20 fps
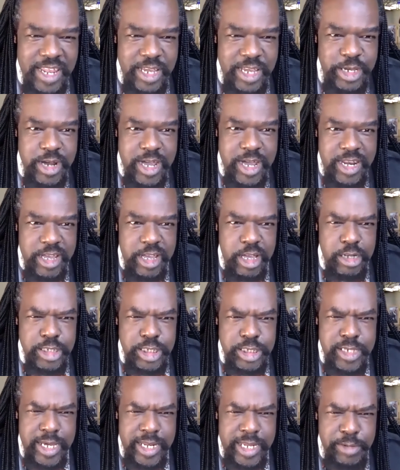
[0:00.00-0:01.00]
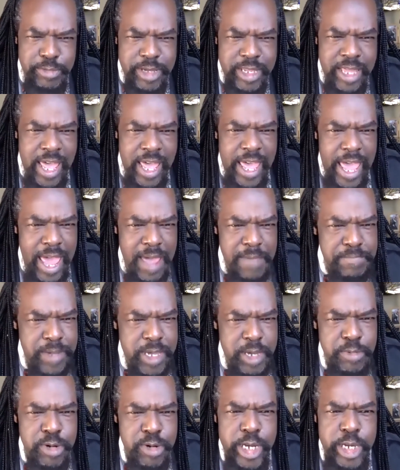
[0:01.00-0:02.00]
You're going to go study and be
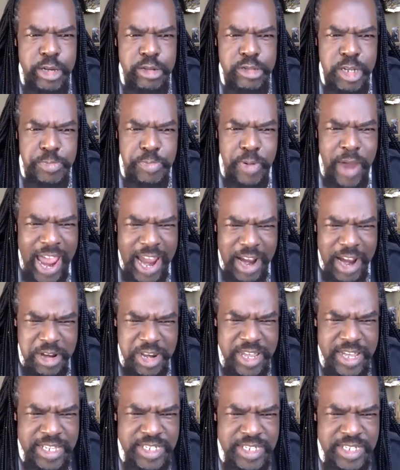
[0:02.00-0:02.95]
where Hewlett Packard is?